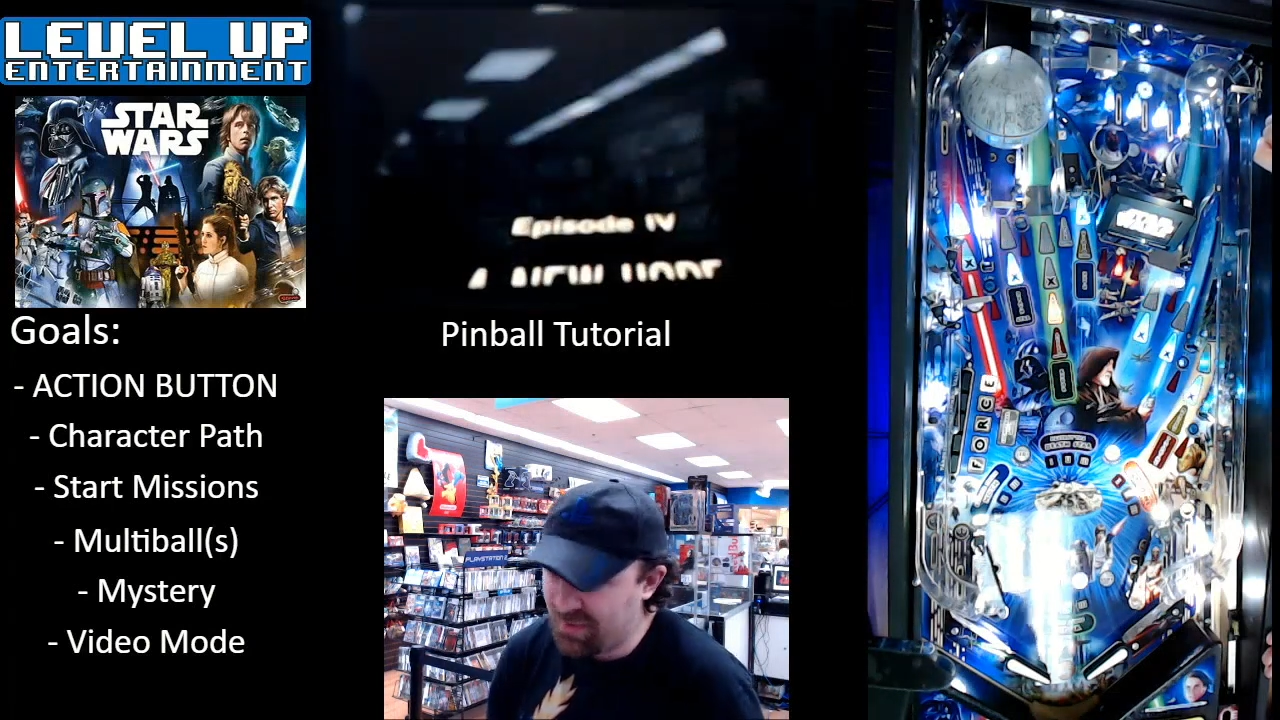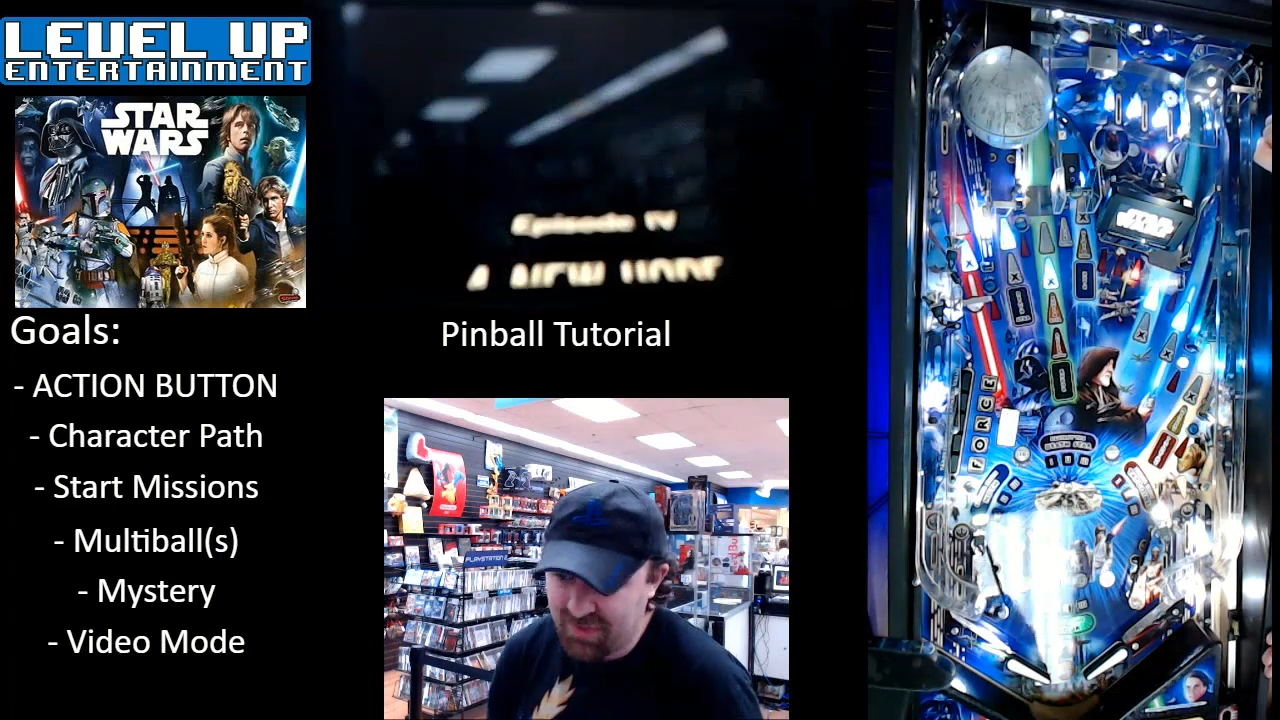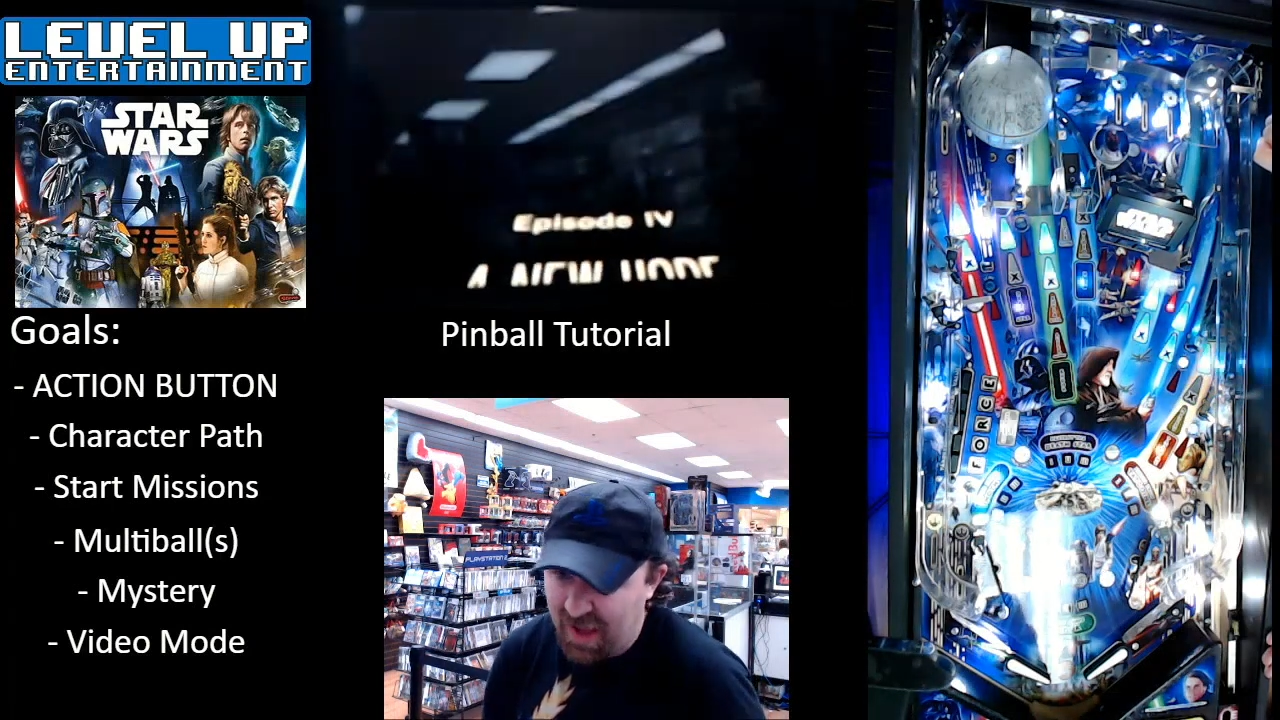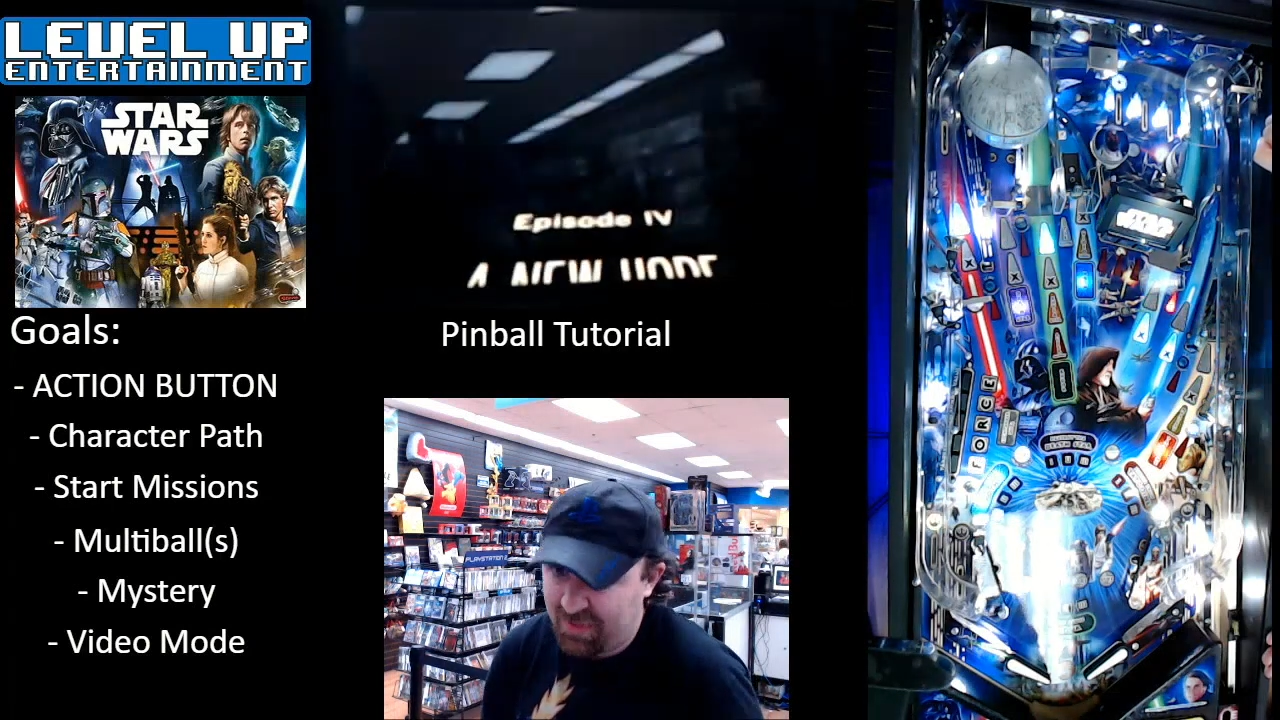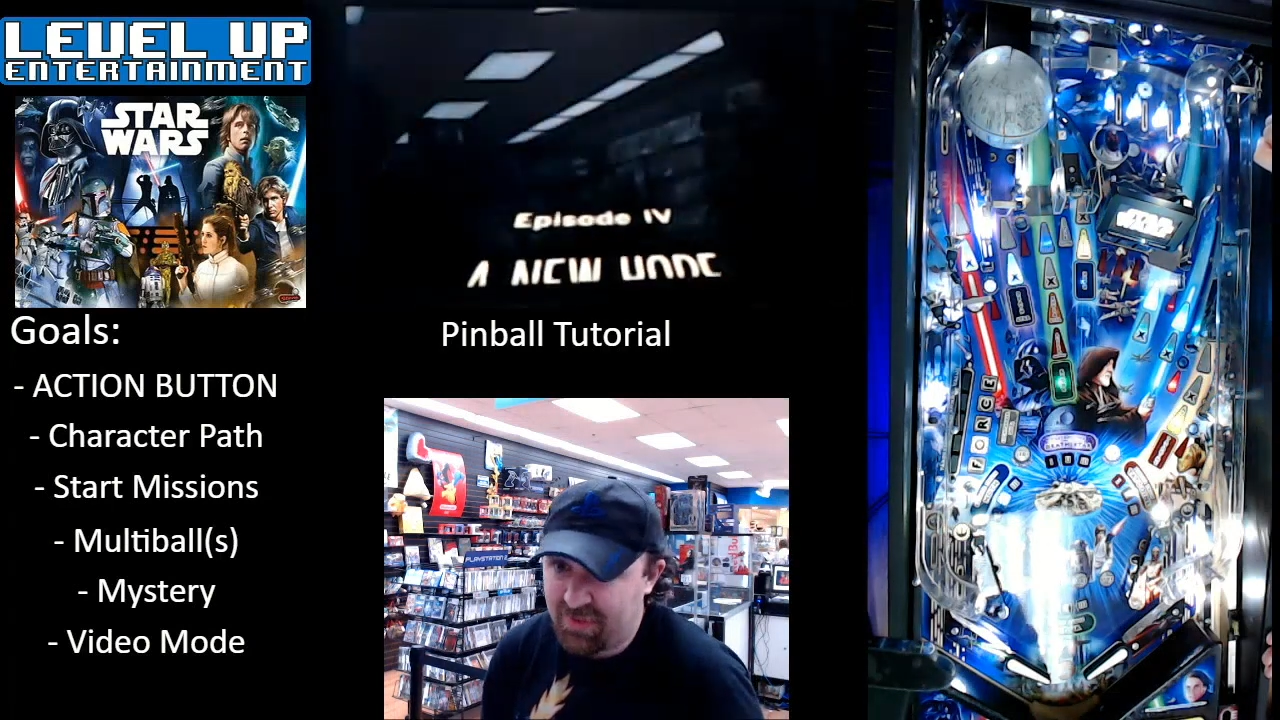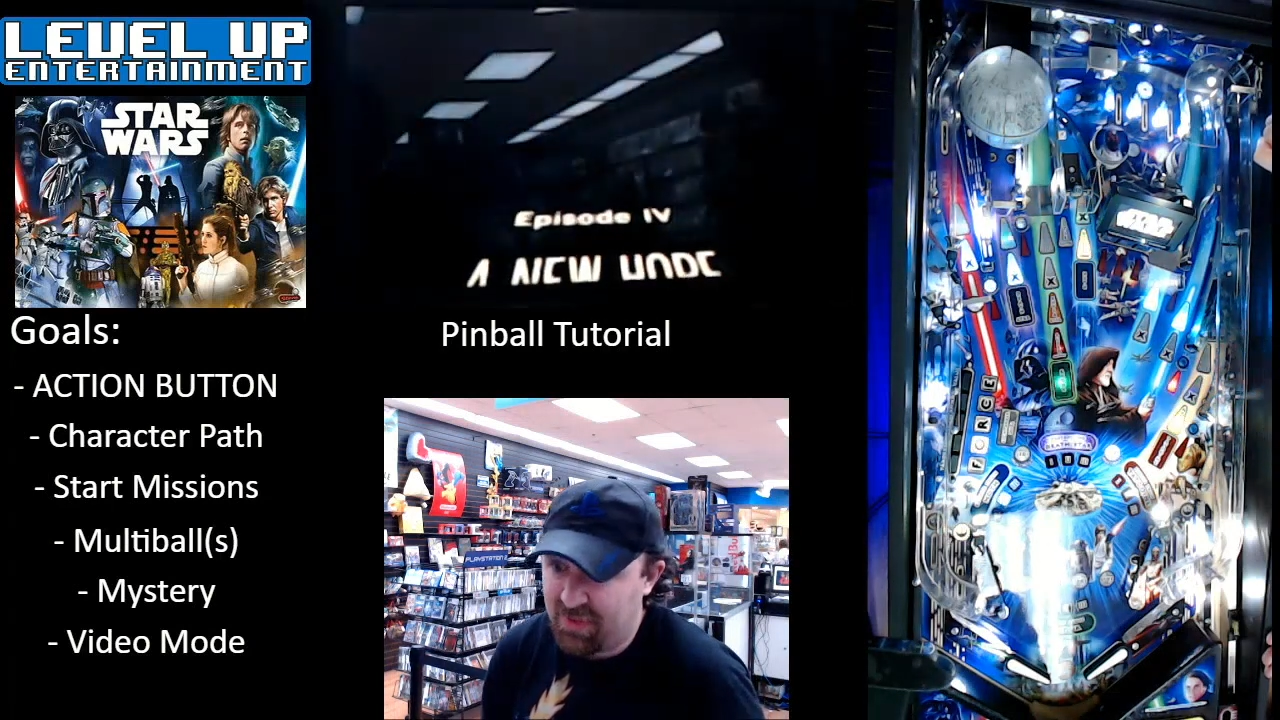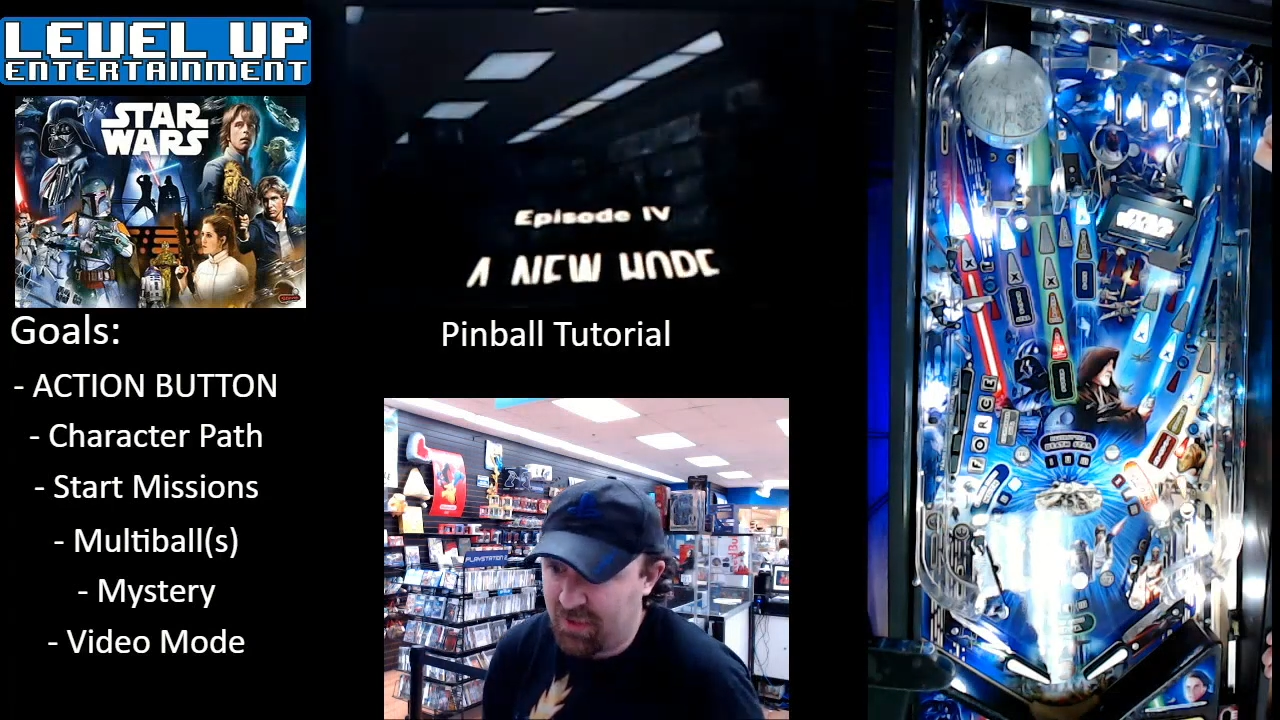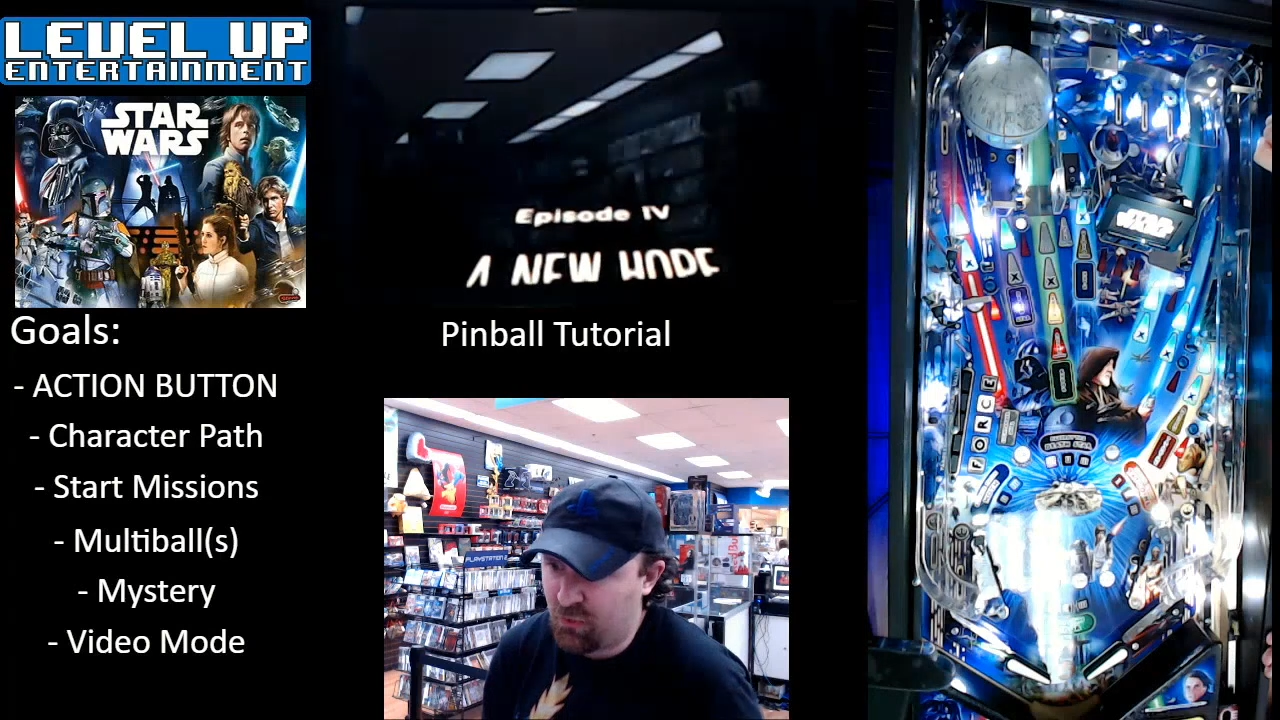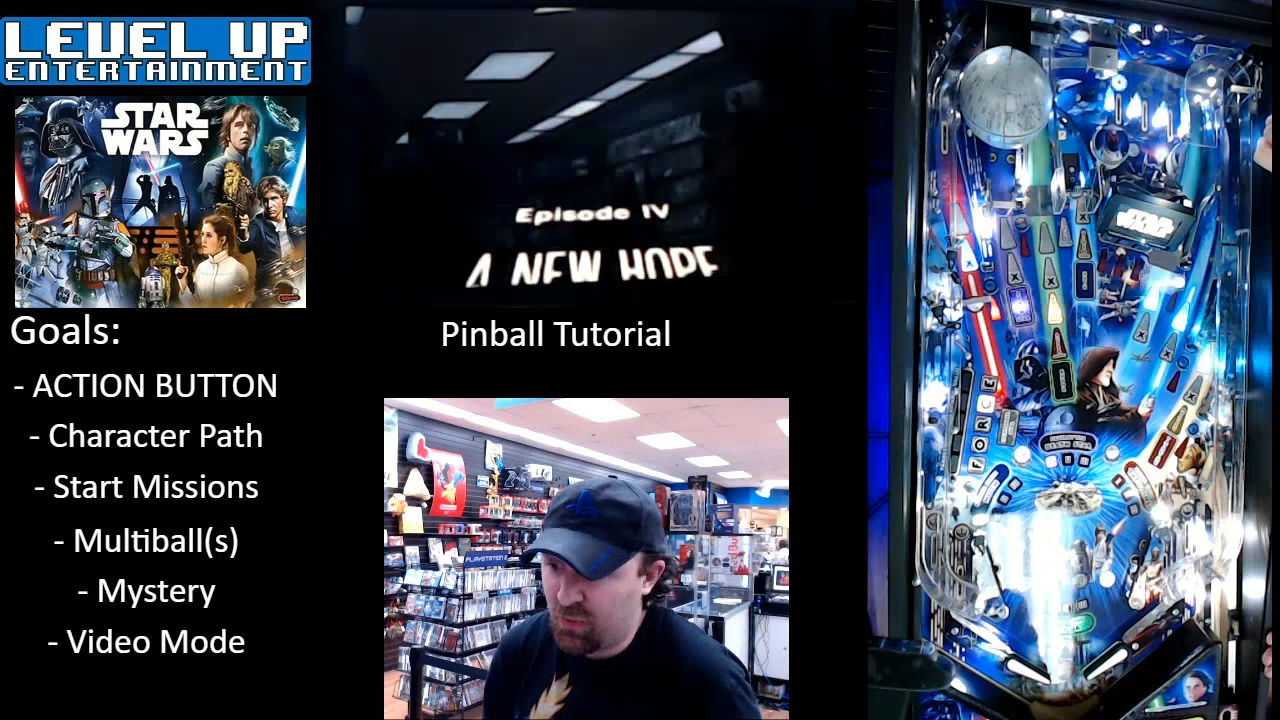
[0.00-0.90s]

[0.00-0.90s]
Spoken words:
that's